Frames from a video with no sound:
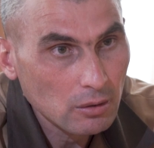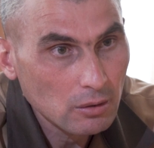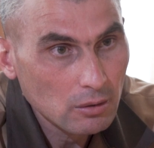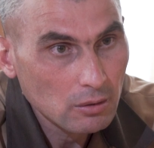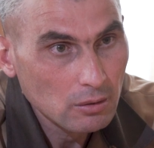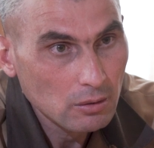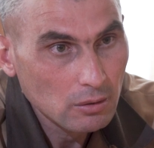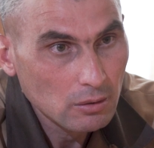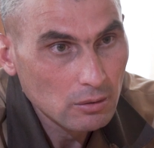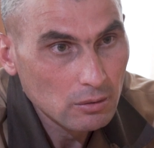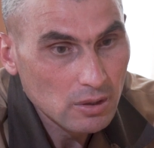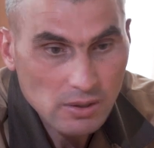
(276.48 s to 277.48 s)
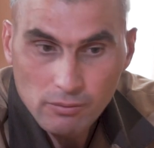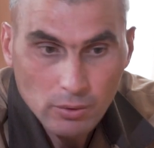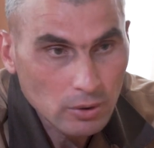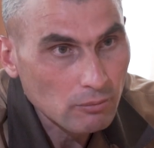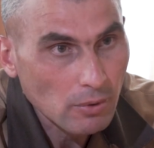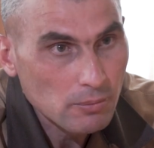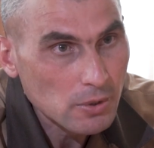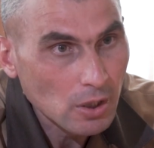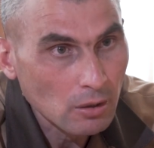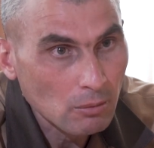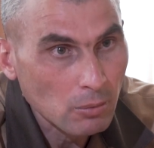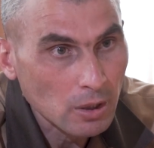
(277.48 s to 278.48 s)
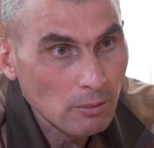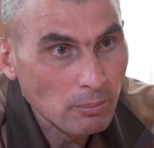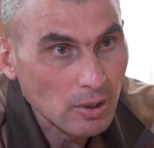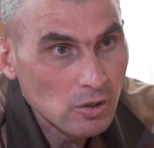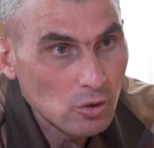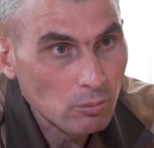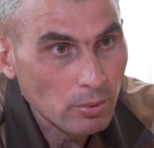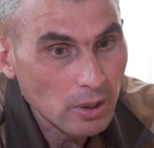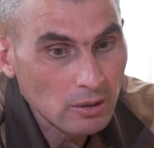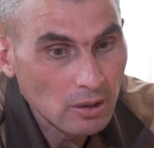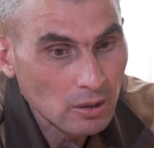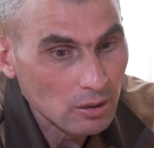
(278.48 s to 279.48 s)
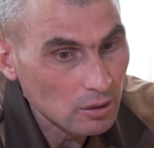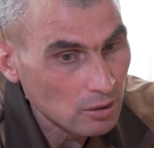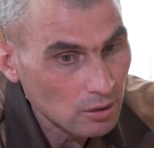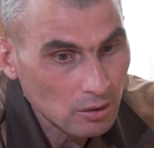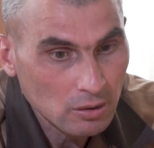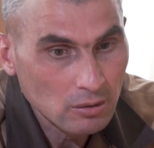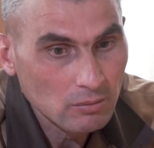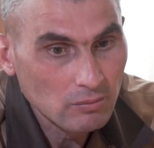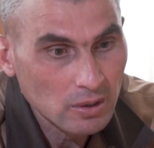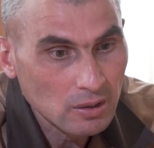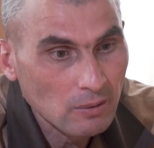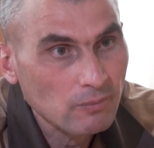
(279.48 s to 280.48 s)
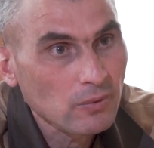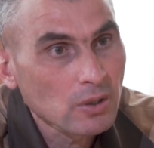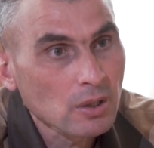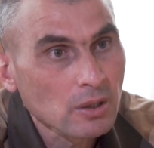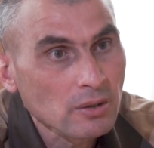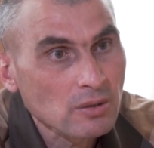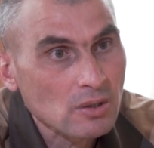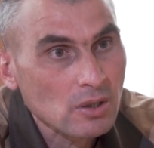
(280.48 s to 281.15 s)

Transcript: No, never. The charge was made up. I never pleaded guilty.